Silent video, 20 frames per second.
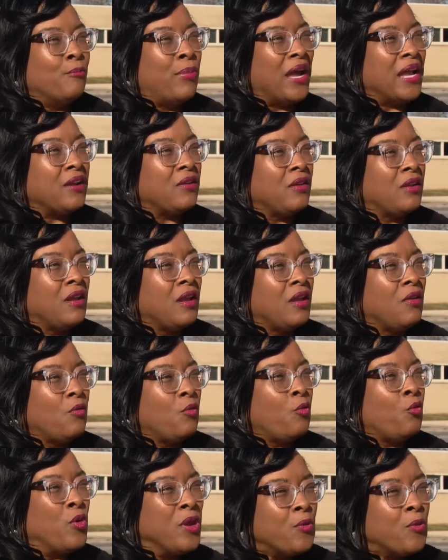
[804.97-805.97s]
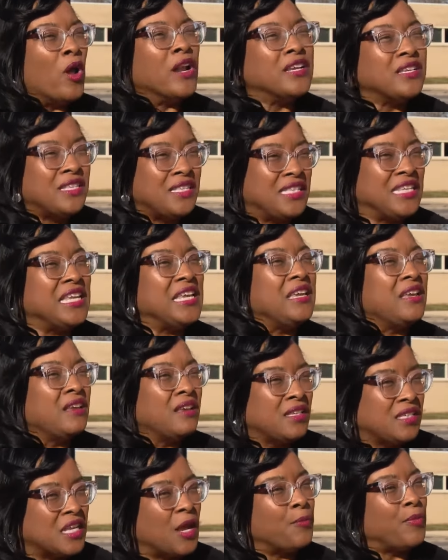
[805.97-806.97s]
But we want to
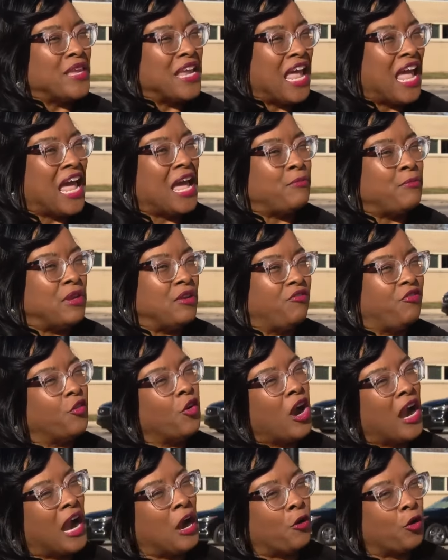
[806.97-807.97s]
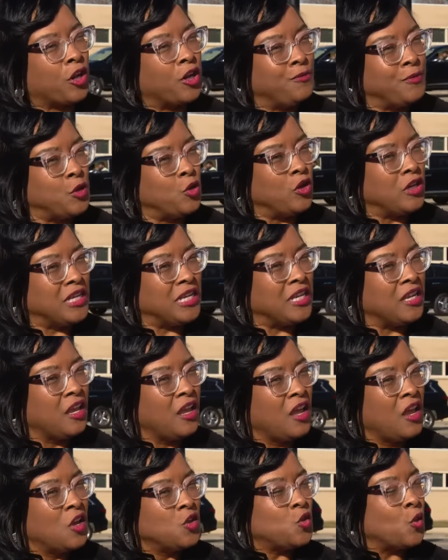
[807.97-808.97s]
see something happen for our community